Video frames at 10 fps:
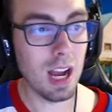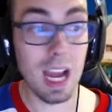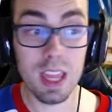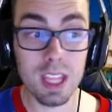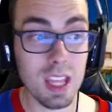
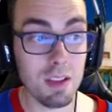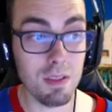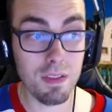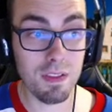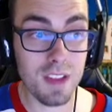I think they have
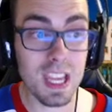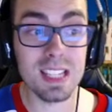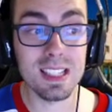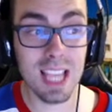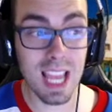a
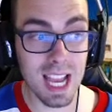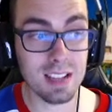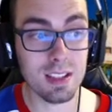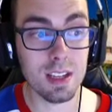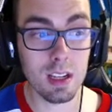
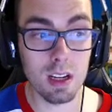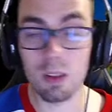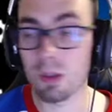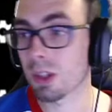fantastic color